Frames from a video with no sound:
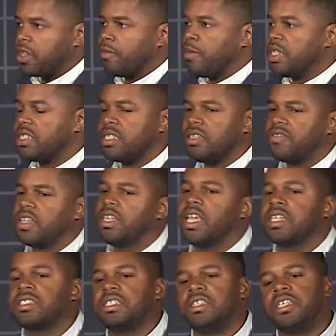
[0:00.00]
the mission of
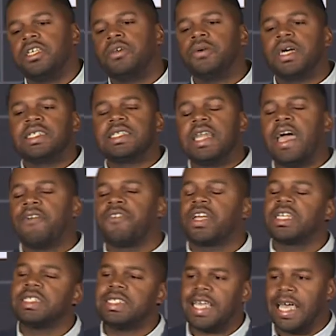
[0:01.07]
connecting the US and
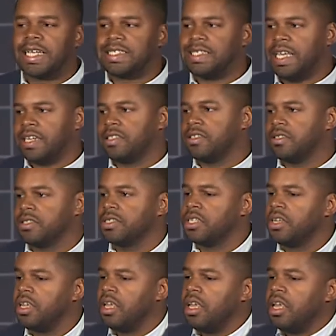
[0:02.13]
African tech sectors.
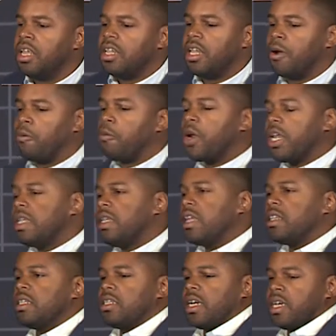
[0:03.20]
Now, what
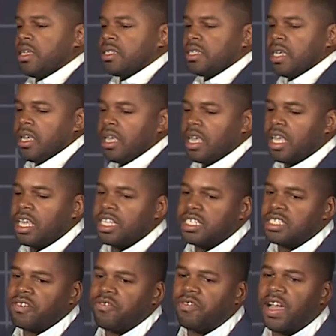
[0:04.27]
Andela does
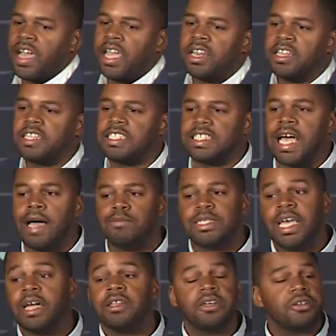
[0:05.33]
is find the top
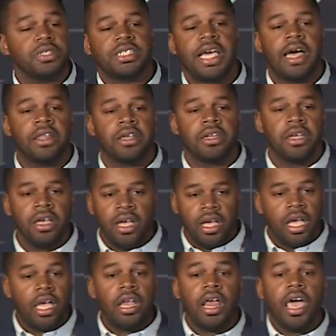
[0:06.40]
technical talent
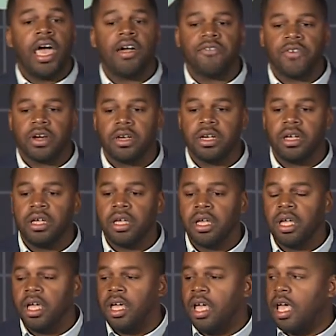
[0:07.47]
in Africa
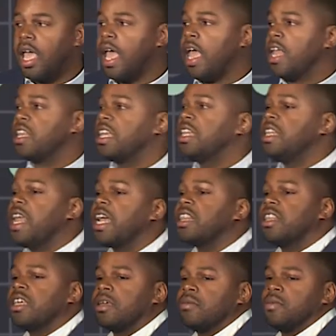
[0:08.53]
and connect
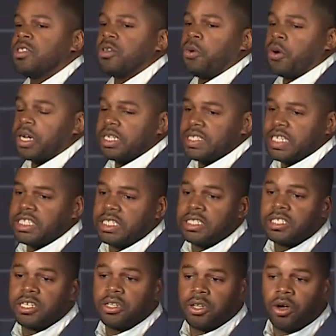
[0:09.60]
them to organizations
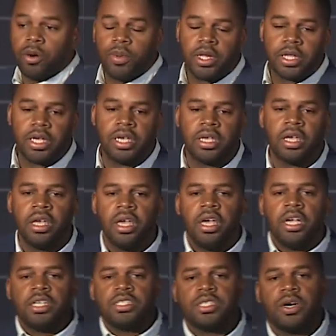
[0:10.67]
globally
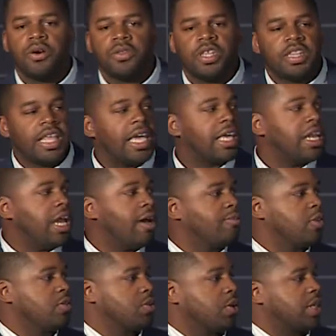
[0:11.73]
so that they can help
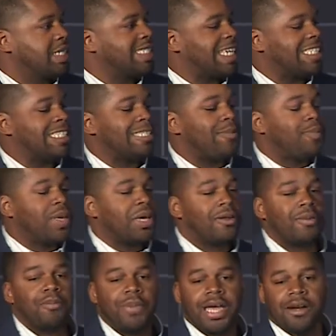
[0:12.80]
those organizations
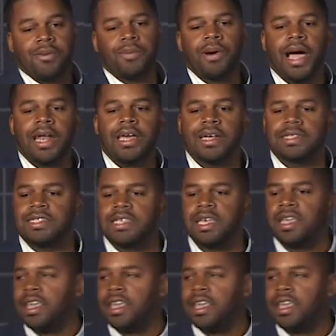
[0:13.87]
build better products.